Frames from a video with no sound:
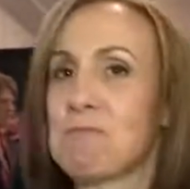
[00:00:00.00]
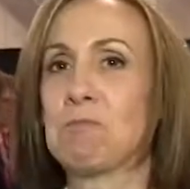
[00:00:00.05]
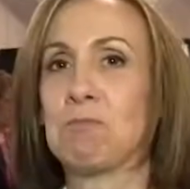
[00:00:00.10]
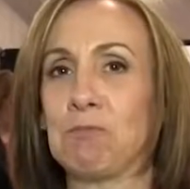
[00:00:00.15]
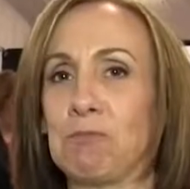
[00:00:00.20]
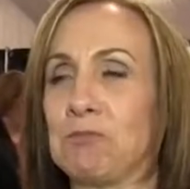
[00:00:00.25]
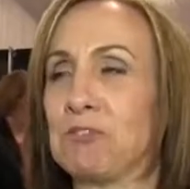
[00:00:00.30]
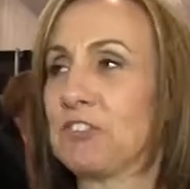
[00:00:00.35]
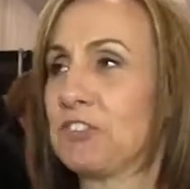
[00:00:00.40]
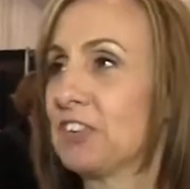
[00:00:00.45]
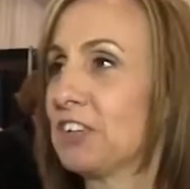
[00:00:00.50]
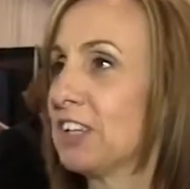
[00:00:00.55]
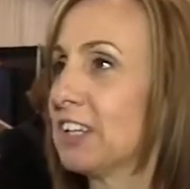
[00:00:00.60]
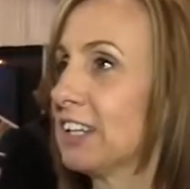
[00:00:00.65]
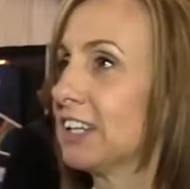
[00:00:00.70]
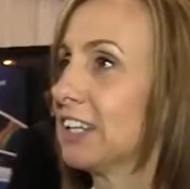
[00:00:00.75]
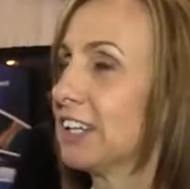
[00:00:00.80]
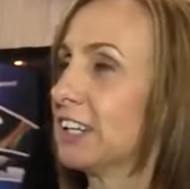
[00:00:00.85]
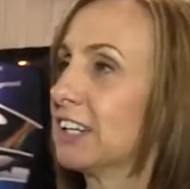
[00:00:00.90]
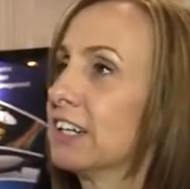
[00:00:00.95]

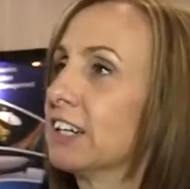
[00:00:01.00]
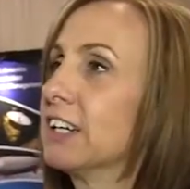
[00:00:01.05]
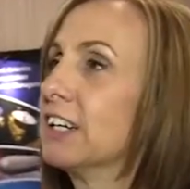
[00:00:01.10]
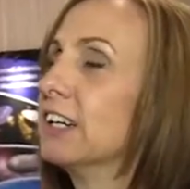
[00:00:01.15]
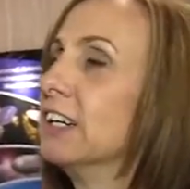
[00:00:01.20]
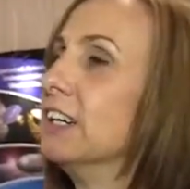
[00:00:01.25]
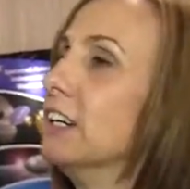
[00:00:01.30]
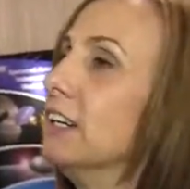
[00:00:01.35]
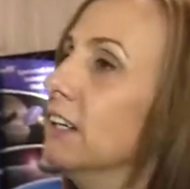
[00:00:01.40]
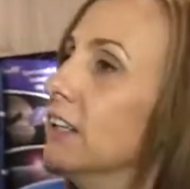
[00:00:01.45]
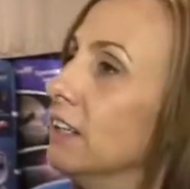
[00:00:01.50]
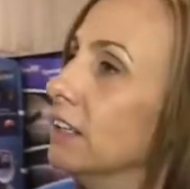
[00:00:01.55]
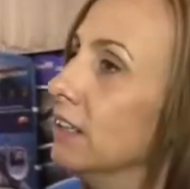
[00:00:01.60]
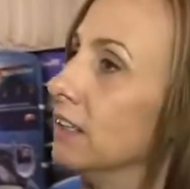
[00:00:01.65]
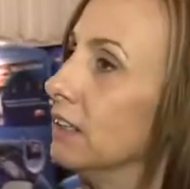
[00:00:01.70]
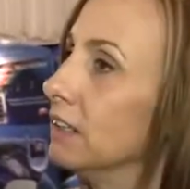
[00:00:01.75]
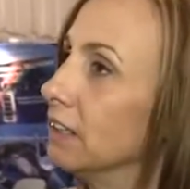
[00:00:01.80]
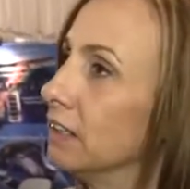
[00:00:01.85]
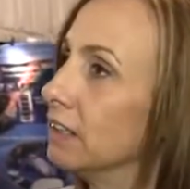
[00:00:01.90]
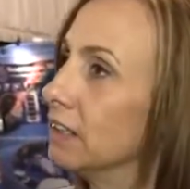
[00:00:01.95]

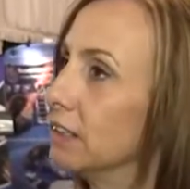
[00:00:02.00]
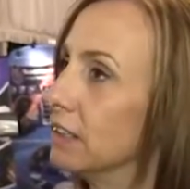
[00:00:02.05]
This person isn't speaking.